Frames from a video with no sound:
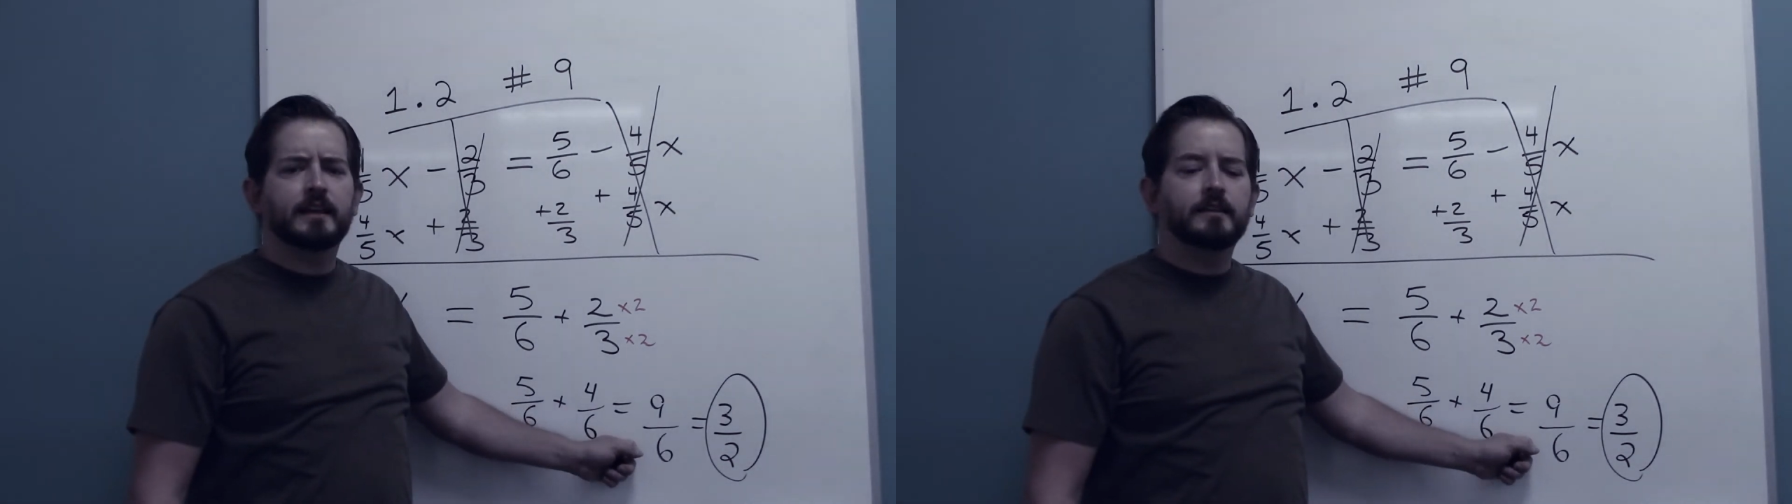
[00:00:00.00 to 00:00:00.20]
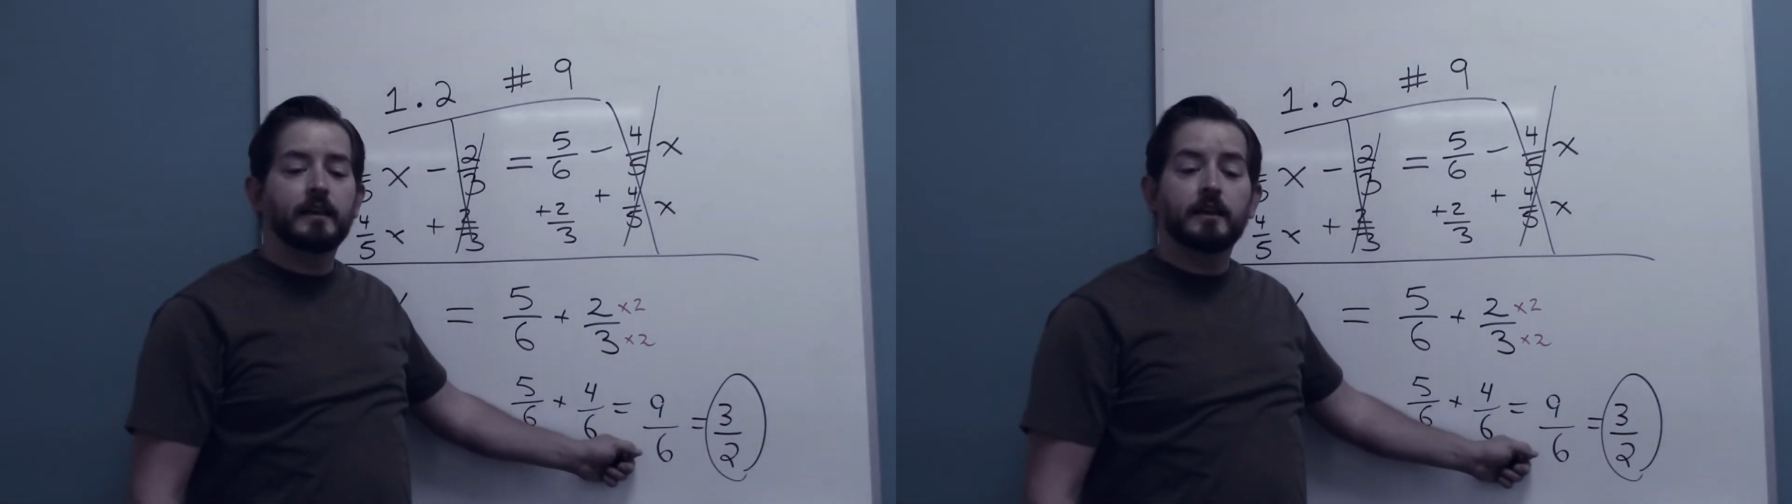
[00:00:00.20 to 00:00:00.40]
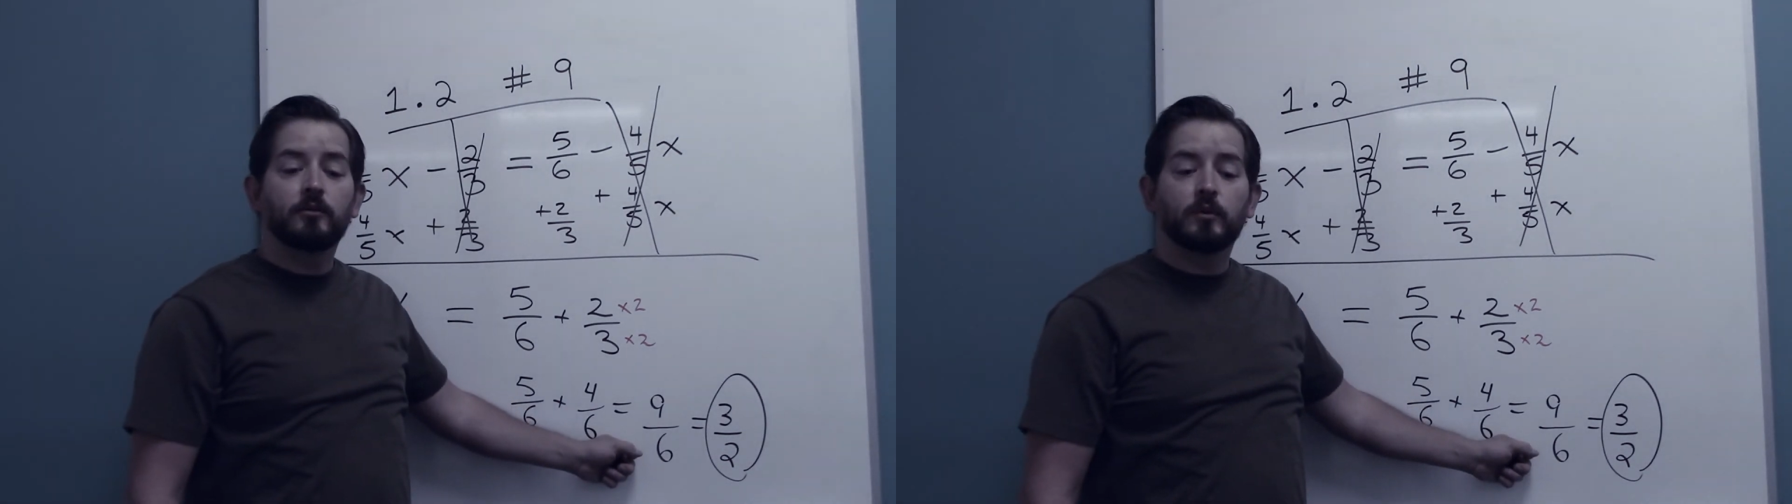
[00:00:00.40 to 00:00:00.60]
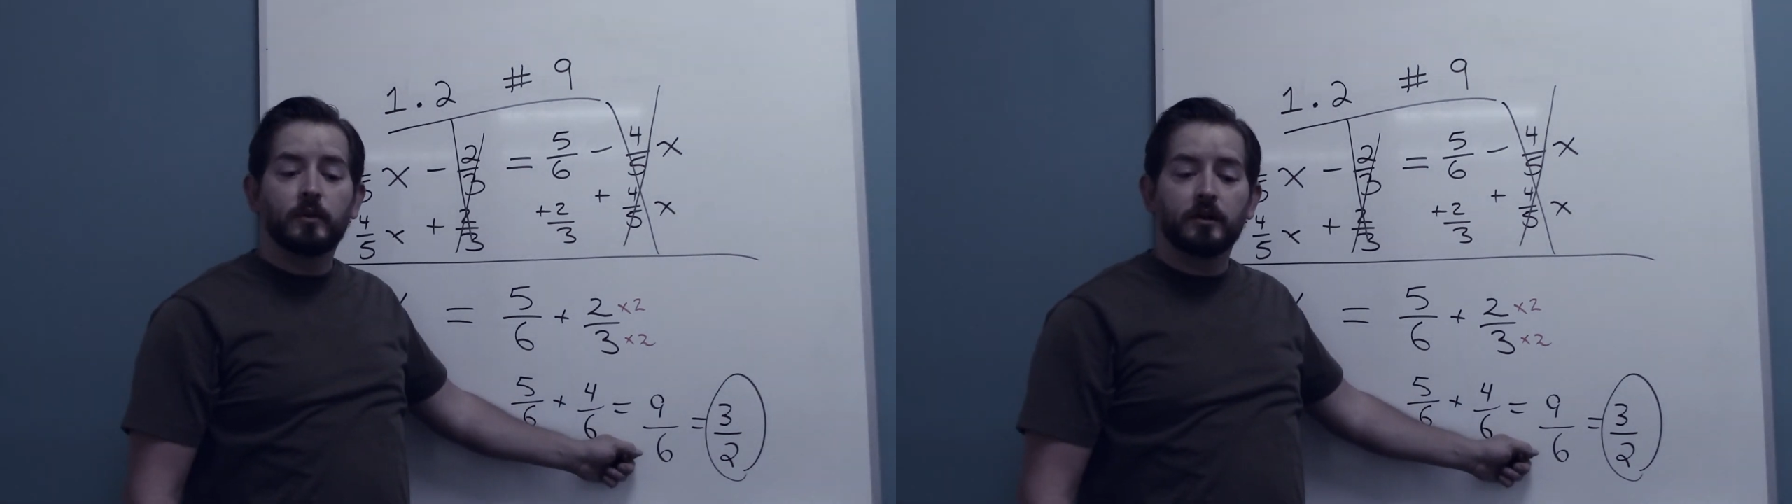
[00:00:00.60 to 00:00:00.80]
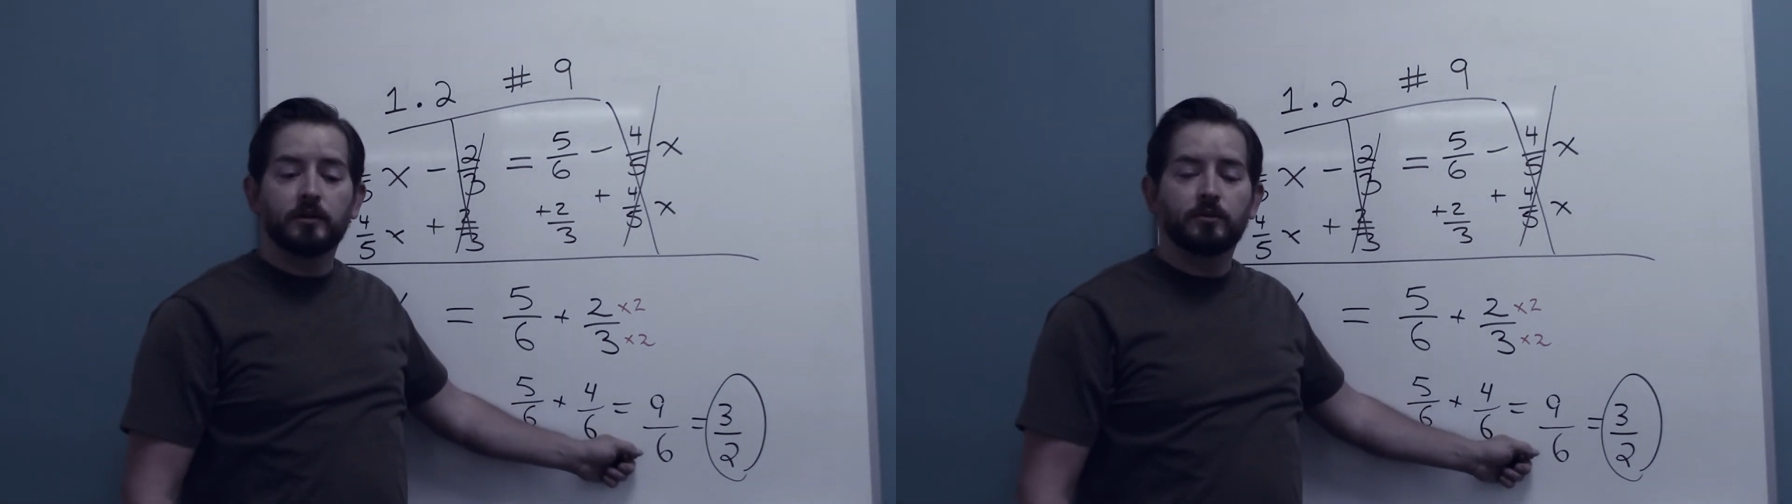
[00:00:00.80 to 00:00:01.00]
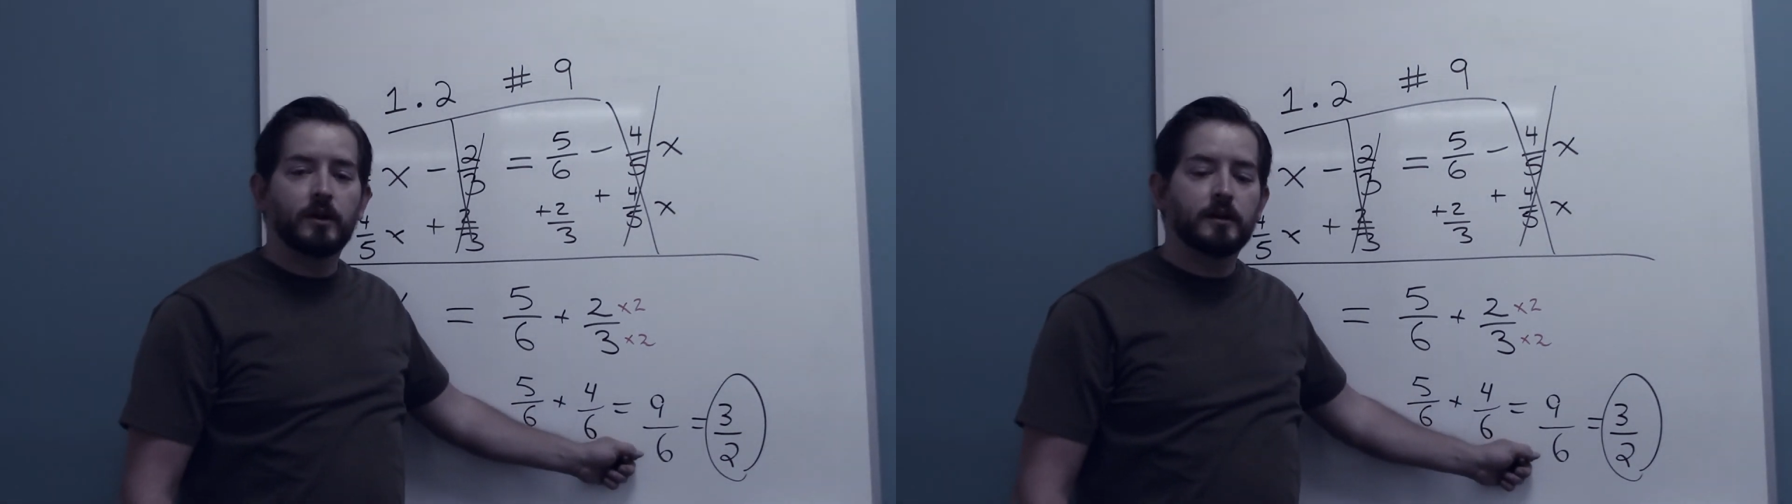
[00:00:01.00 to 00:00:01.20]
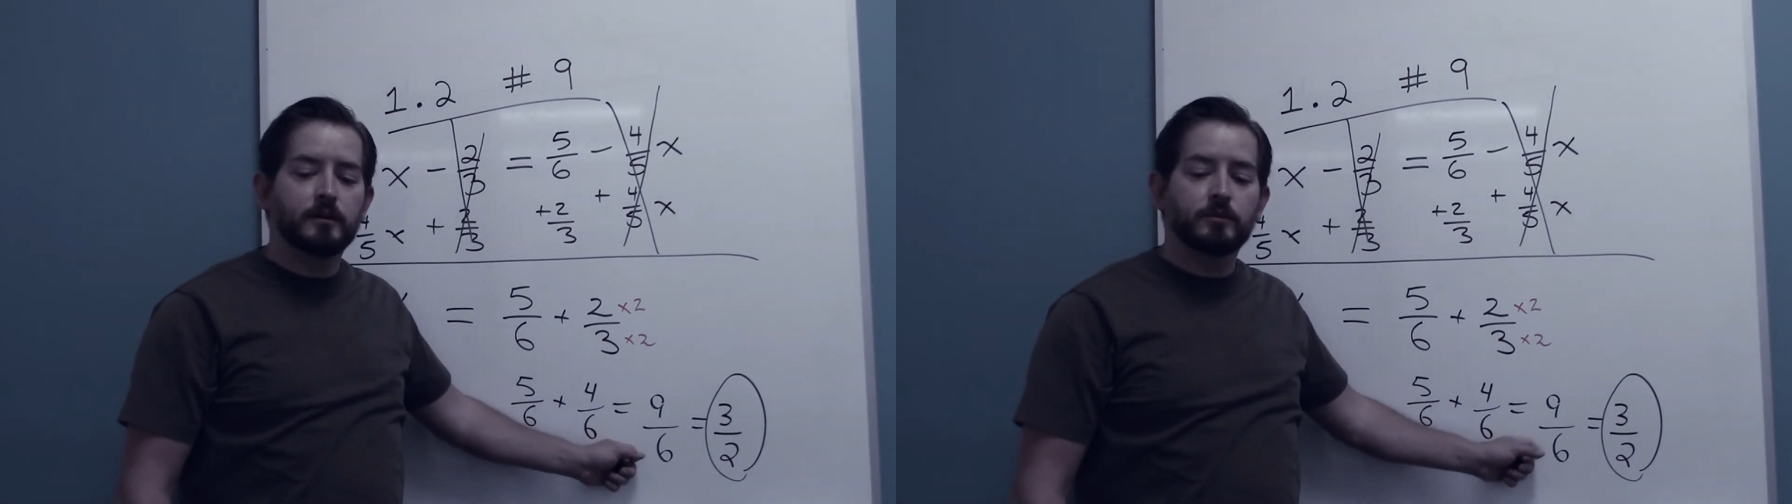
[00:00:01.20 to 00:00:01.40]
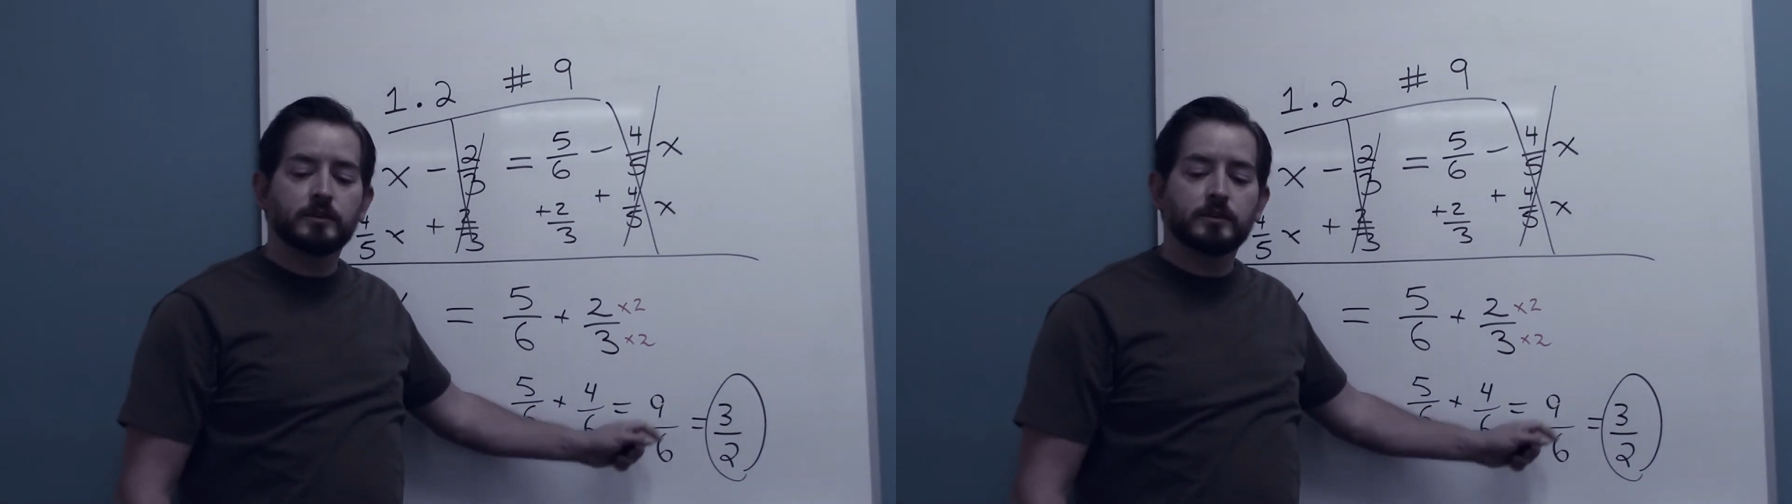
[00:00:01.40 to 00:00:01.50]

I think it will mark you wrong,